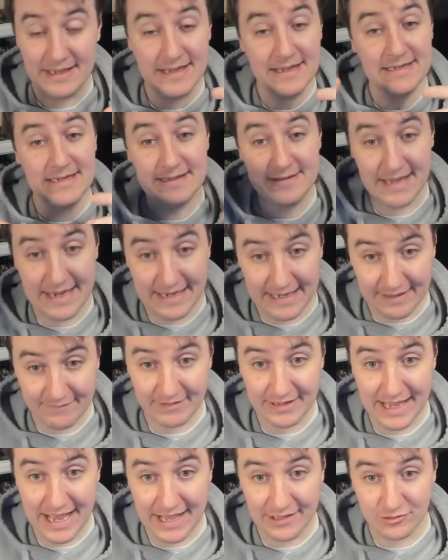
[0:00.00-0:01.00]
You take heavy
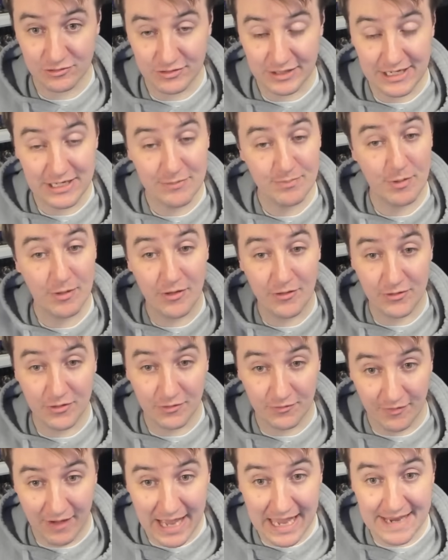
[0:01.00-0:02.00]
casualties, but the
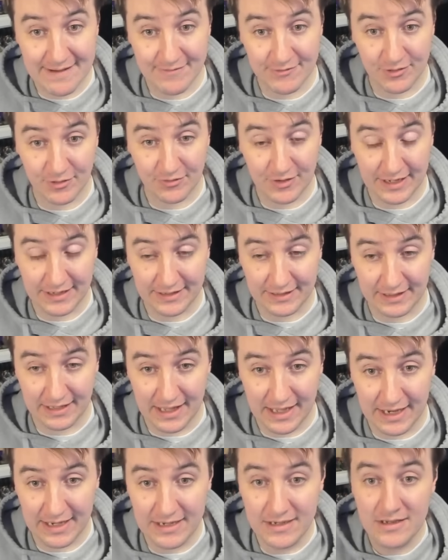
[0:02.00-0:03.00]
survivors of the second
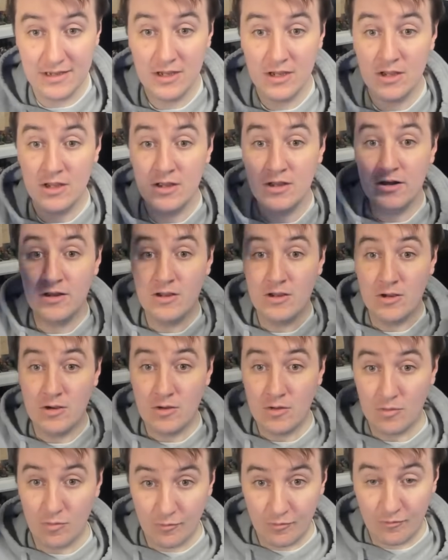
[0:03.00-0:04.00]
line
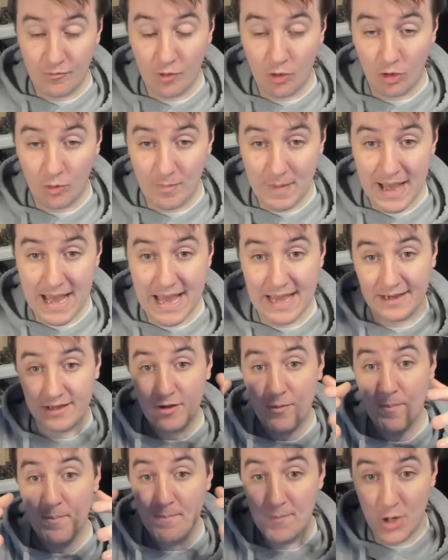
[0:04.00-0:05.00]
fall back,
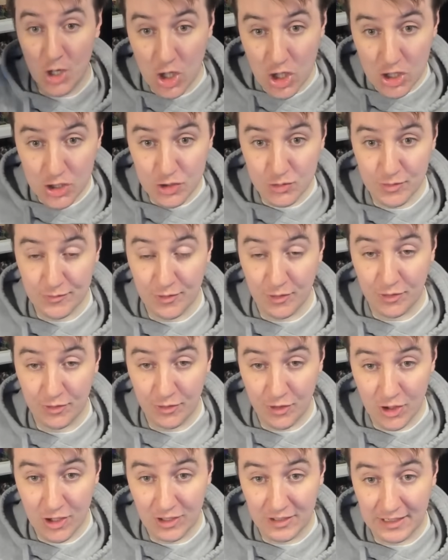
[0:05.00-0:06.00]
merge with the
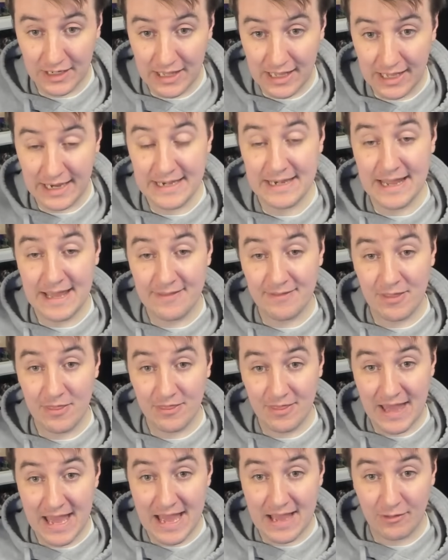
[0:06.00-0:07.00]
third line, and then
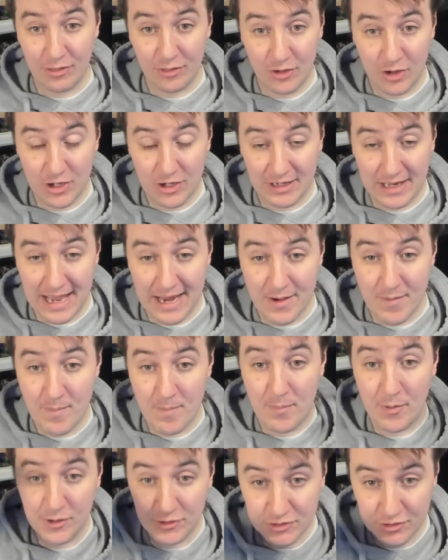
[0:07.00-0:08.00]
that third line
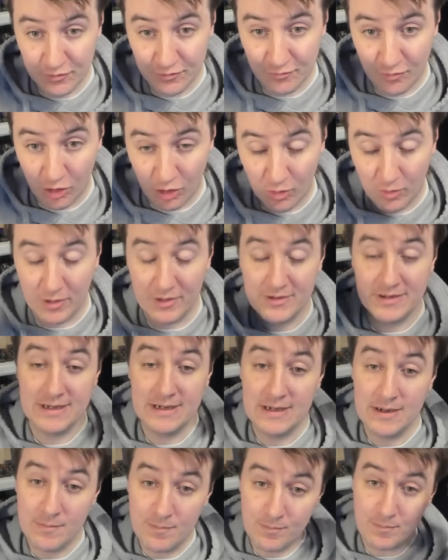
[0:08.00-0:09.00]
pushes forward,
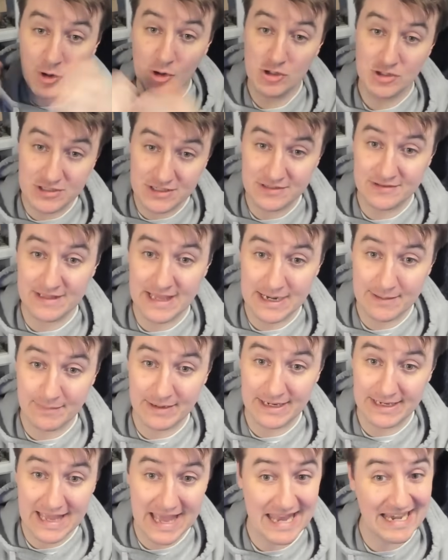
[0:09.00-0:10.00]
punches the enemy
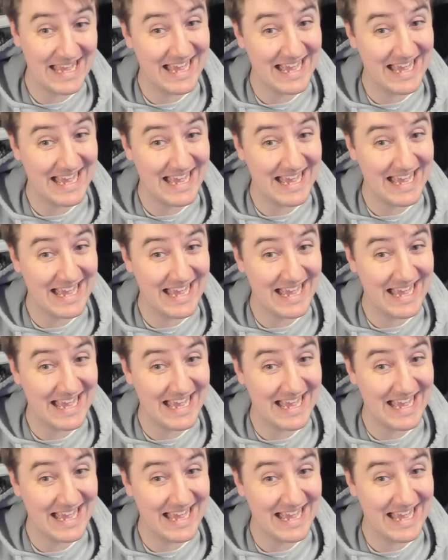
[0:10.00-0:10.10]
again.